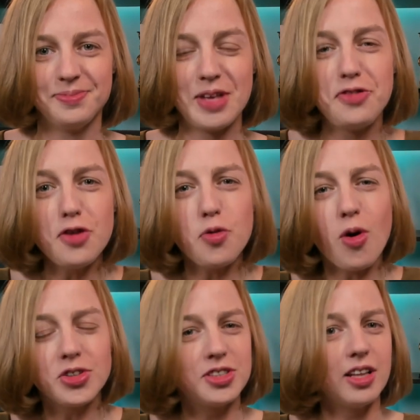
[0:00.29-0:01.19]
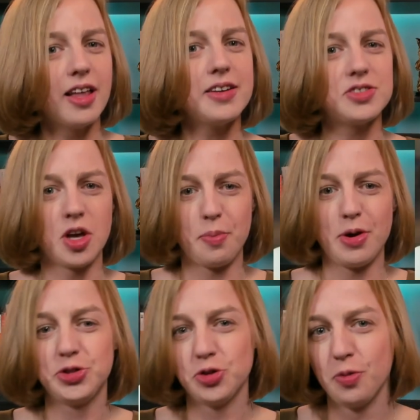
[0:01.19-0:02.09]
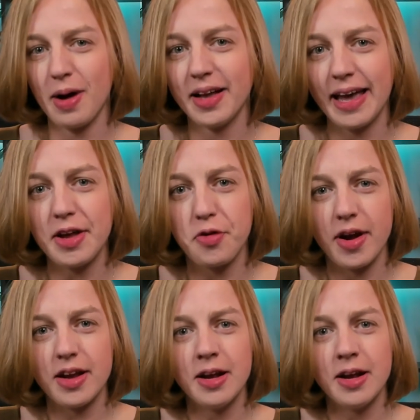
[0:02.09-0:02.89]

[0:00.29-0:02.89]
If you've watched the latest commercial by Gatorade,